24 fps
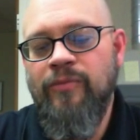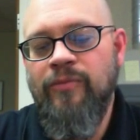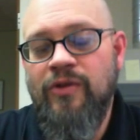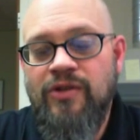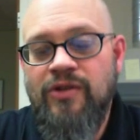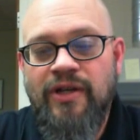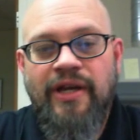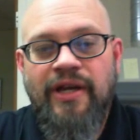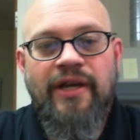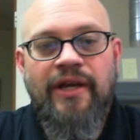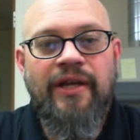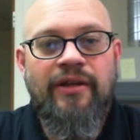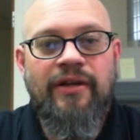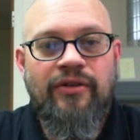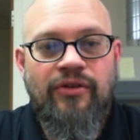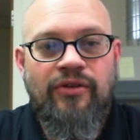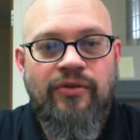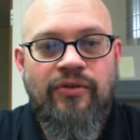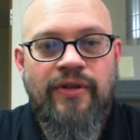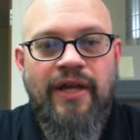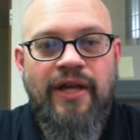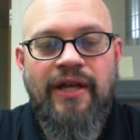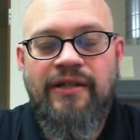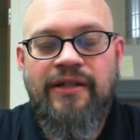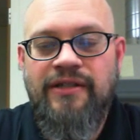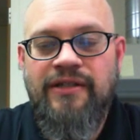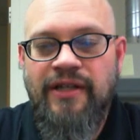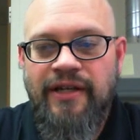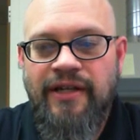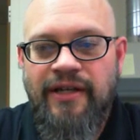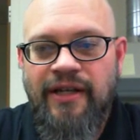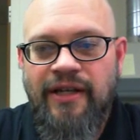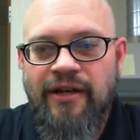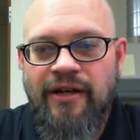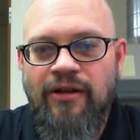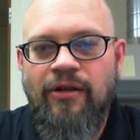So go ahead and do that and
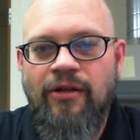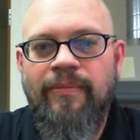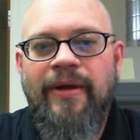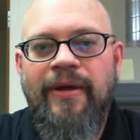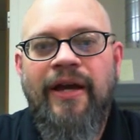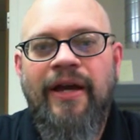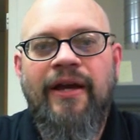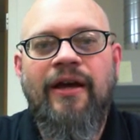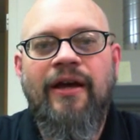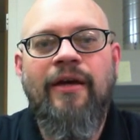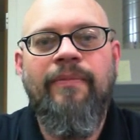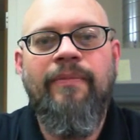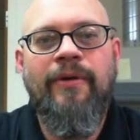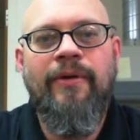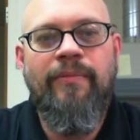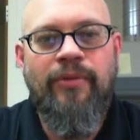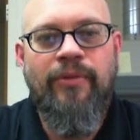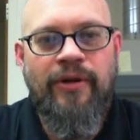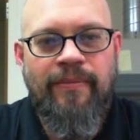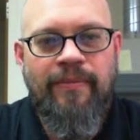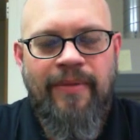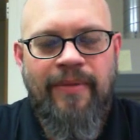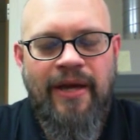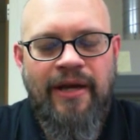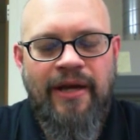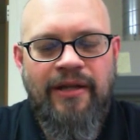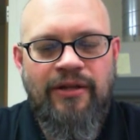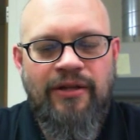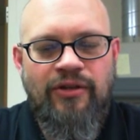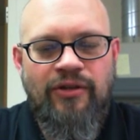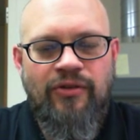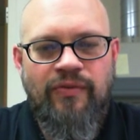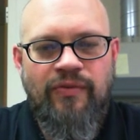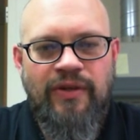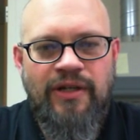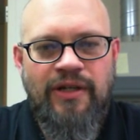tighten that all back up. I put it back in
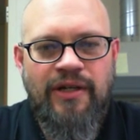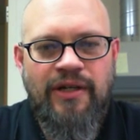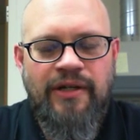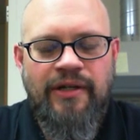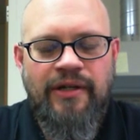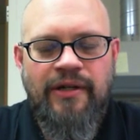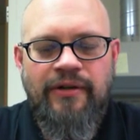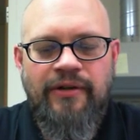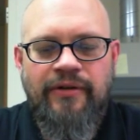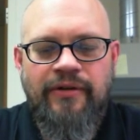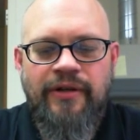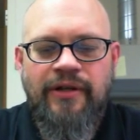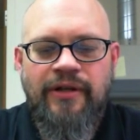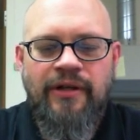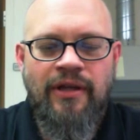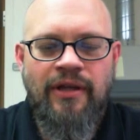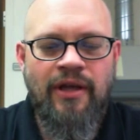the UV900.